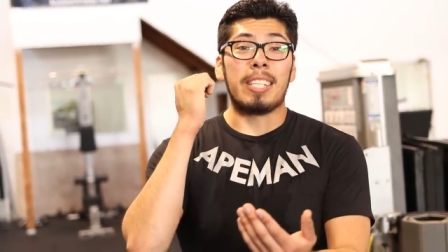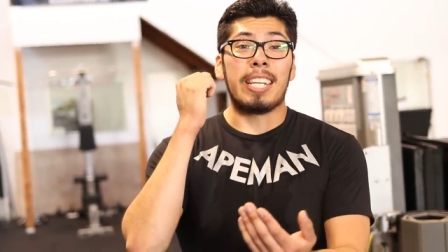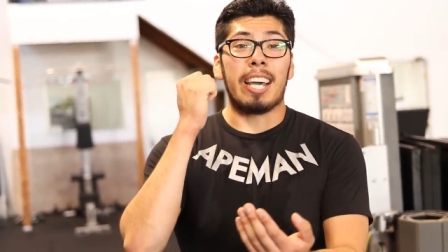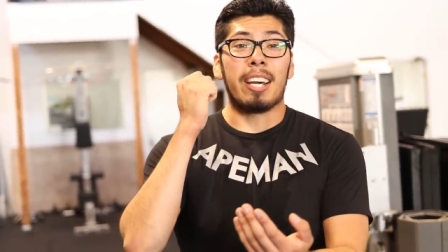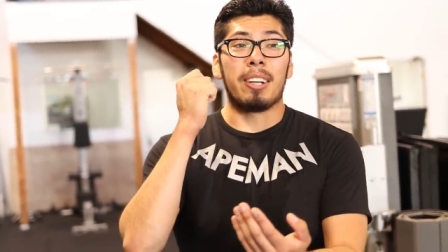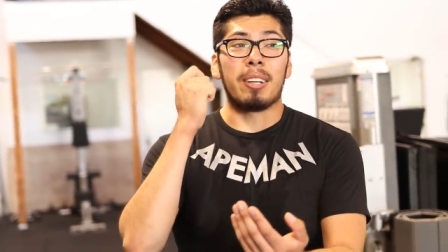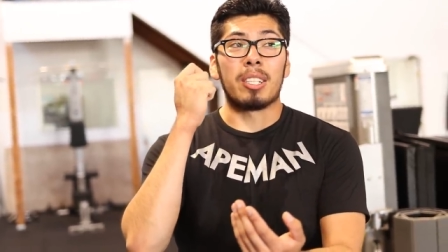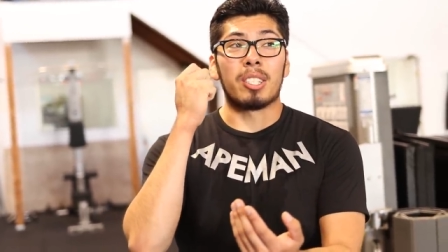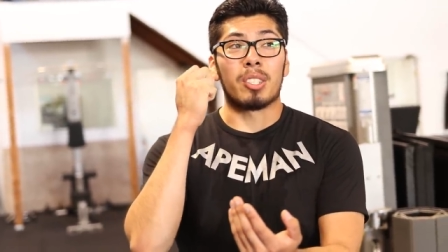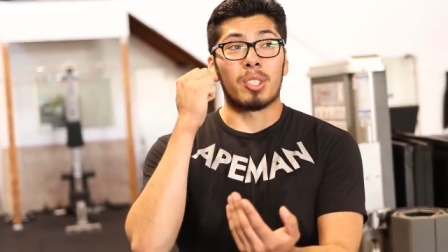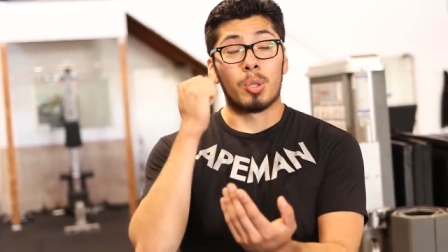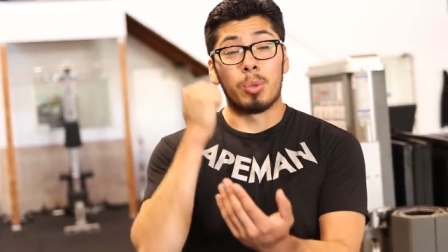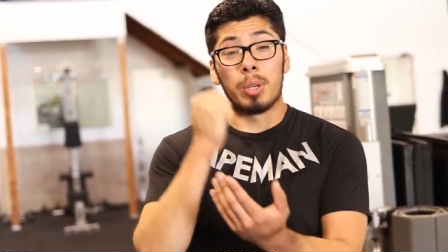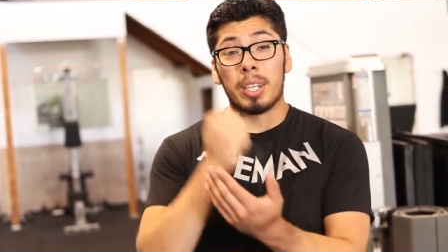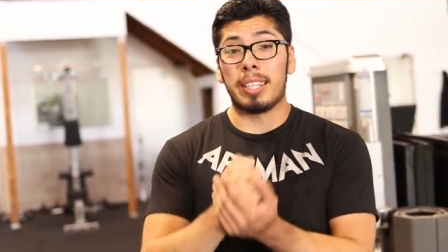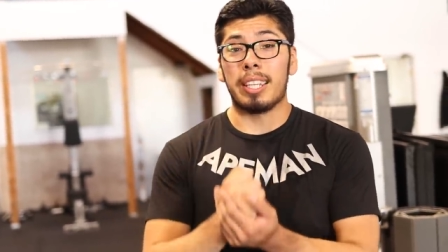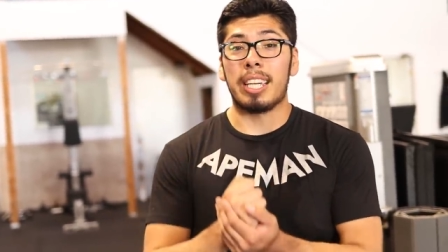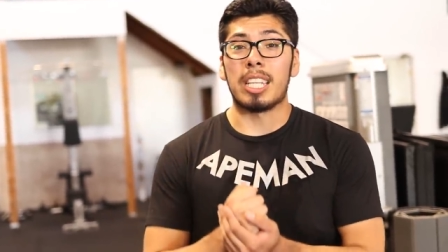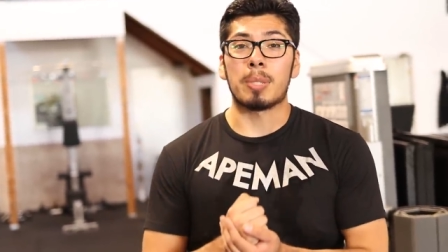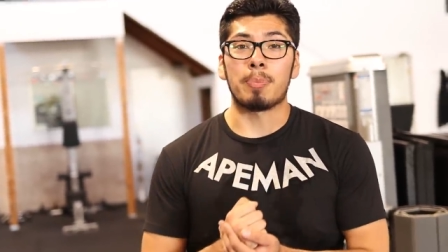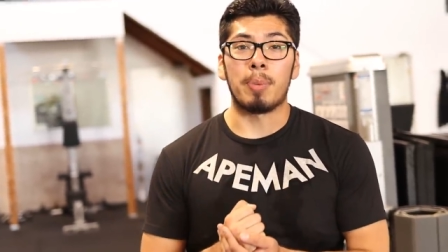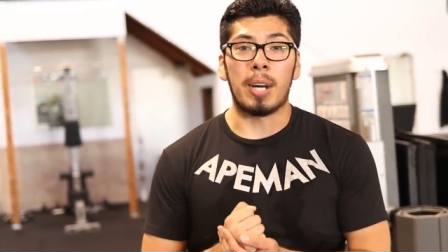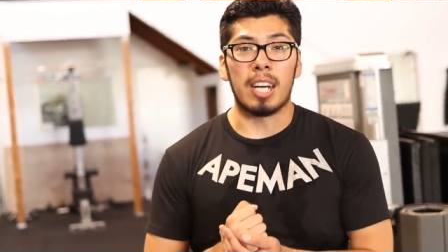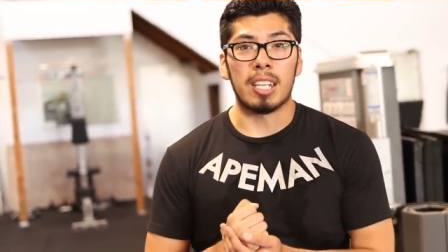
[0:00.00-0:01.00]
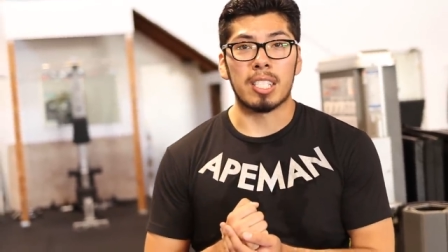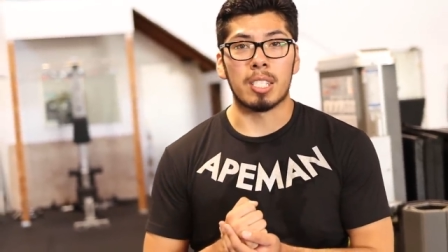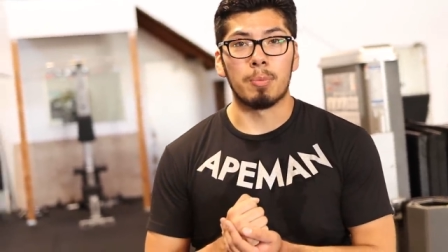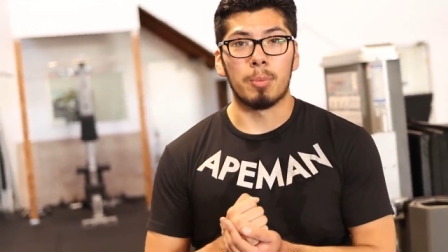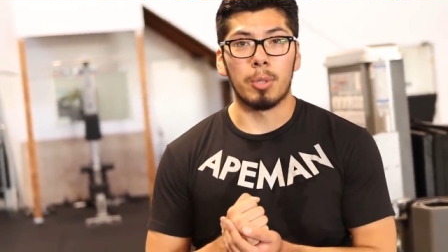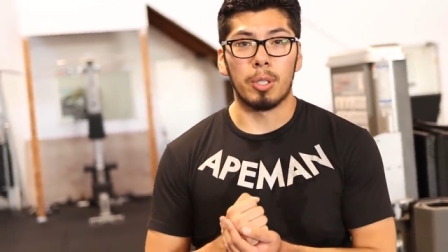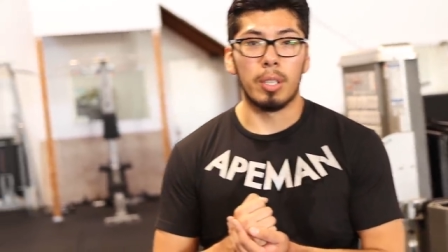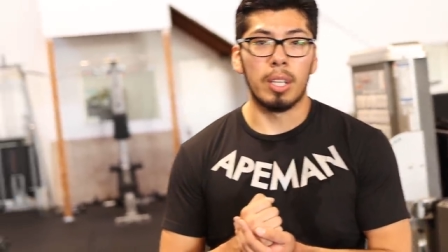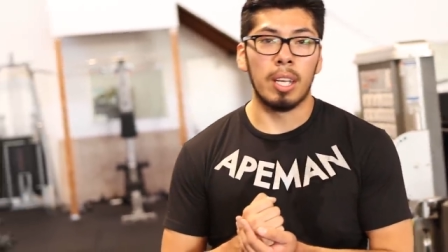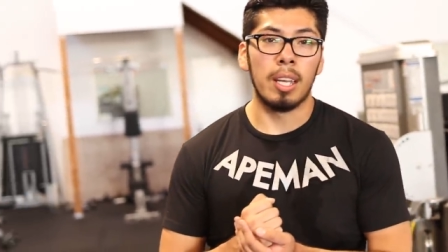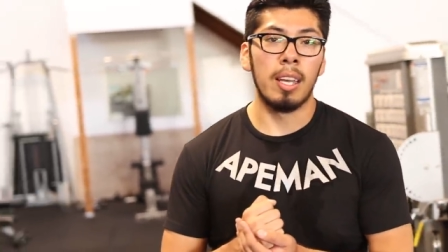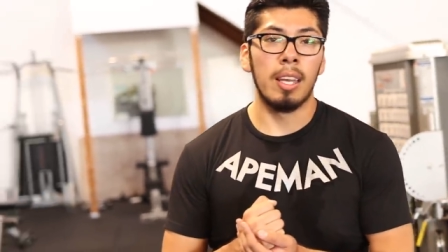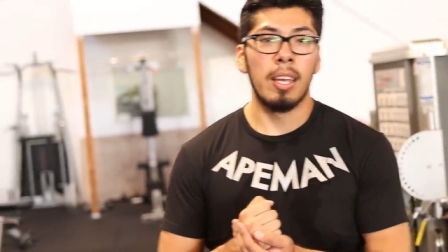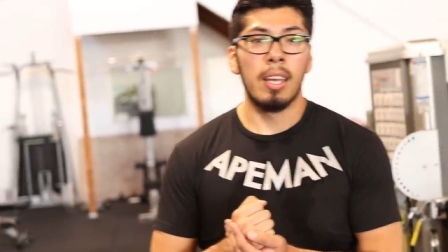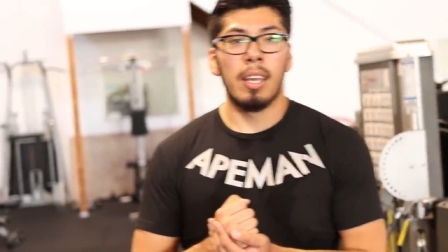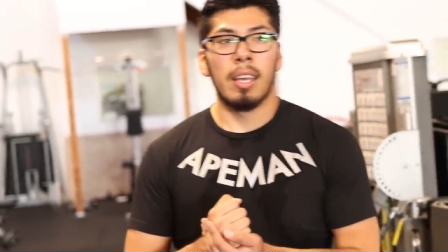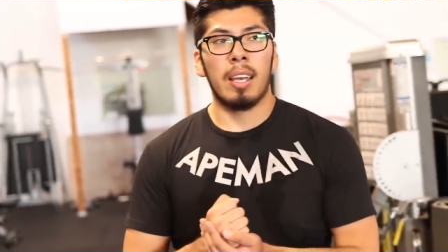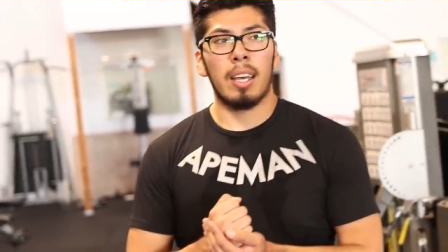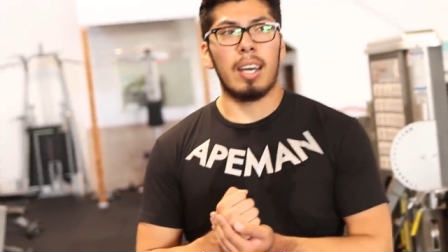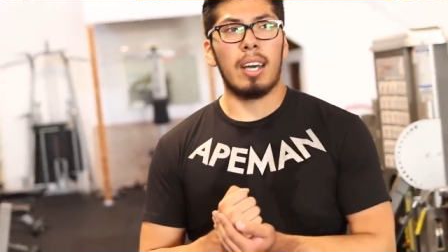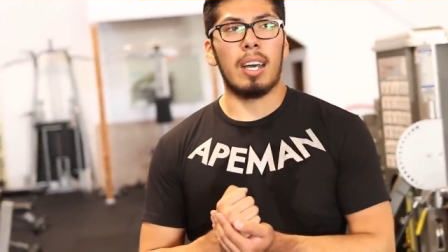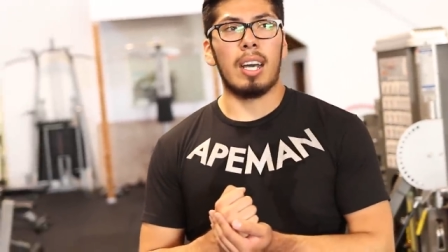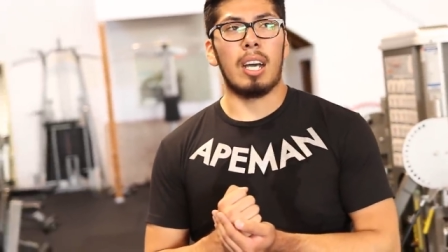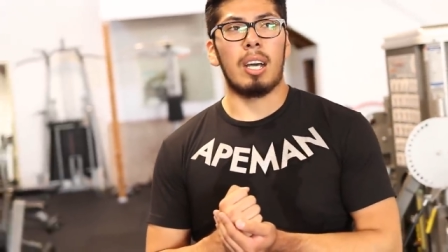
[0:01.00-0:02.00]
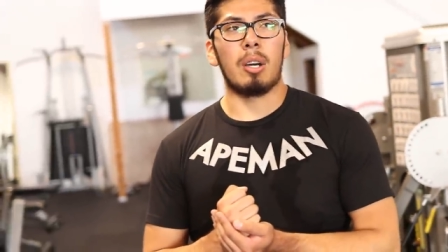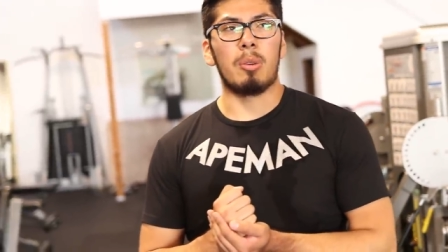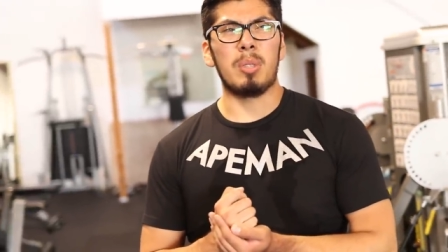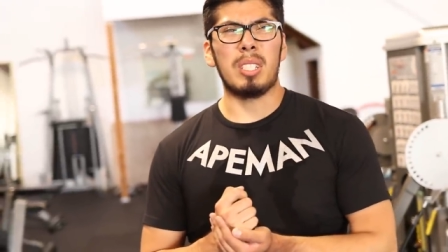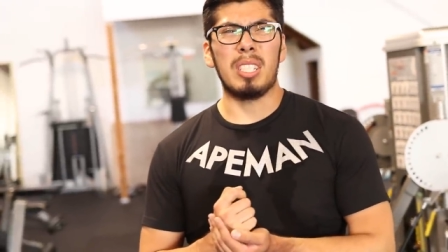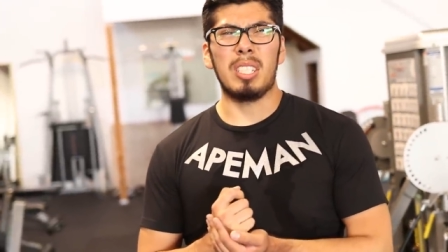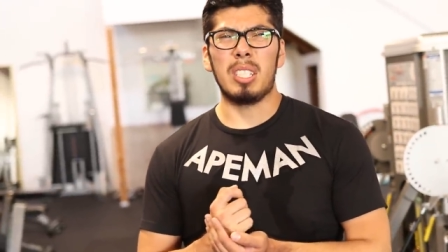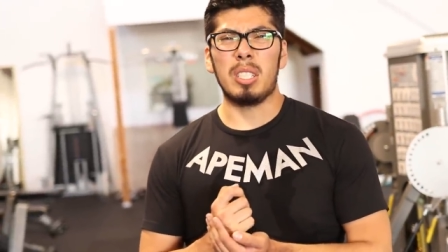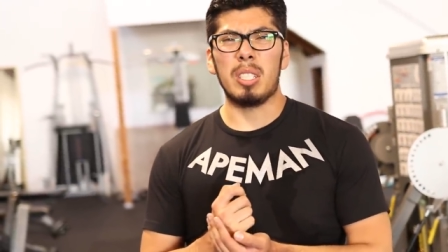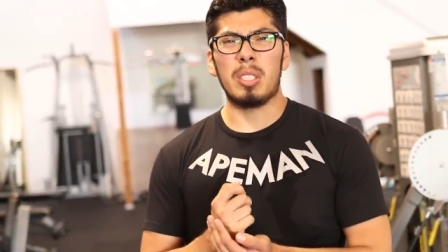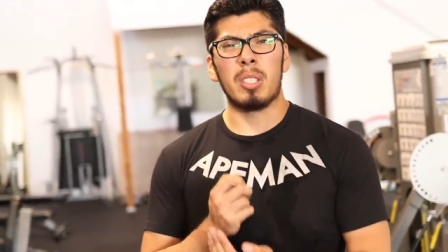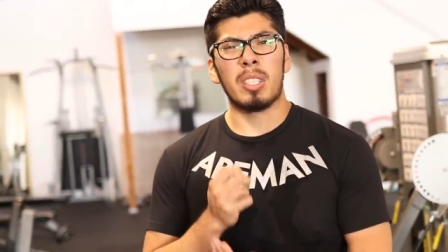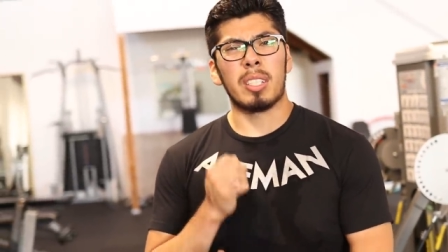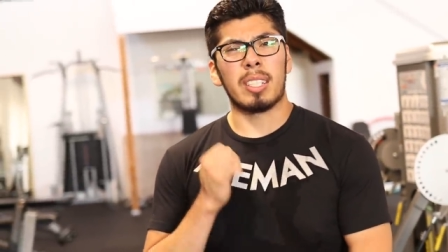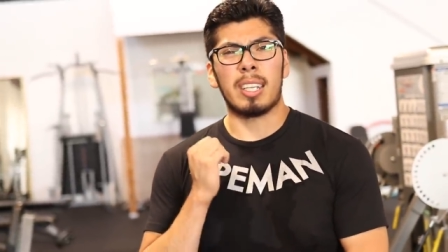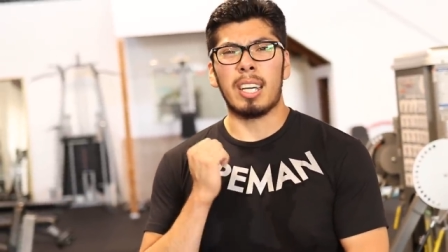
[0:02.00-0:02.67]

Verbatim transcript: me down as quickly as possible. We